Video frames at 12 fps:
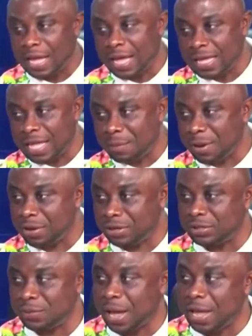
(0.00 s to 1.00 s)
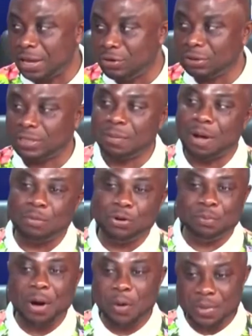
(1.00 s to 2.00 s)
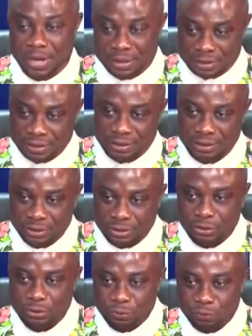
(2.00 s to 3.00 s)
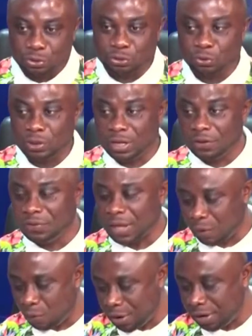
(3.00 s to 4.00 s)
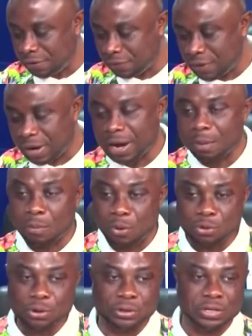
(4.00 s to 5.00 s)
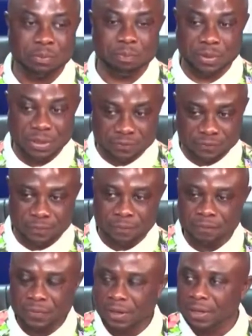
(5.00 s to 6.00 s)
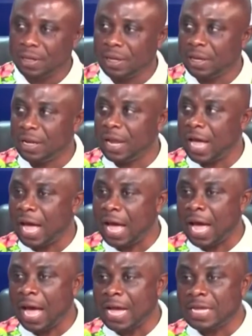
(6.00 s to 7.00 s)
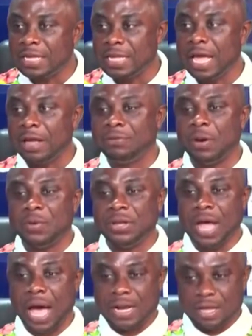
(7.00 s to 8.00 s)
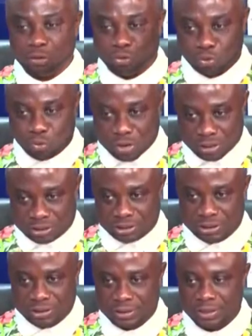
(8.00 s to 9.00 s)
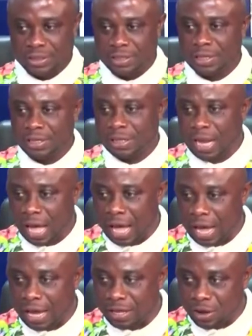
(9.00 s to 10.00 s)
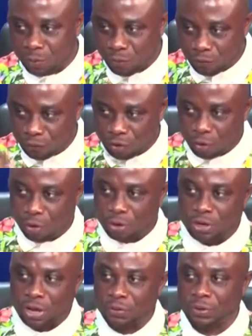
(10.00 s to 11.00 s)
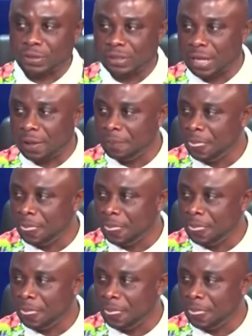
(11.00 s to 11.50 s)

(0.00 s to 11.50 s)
Yamanya Samaya, Dr. Mahmoud Baumienti. We should live that way. It's very harmonious and peaceful. Na the Hominina and Tumuichi. Na you move on. Yanja said.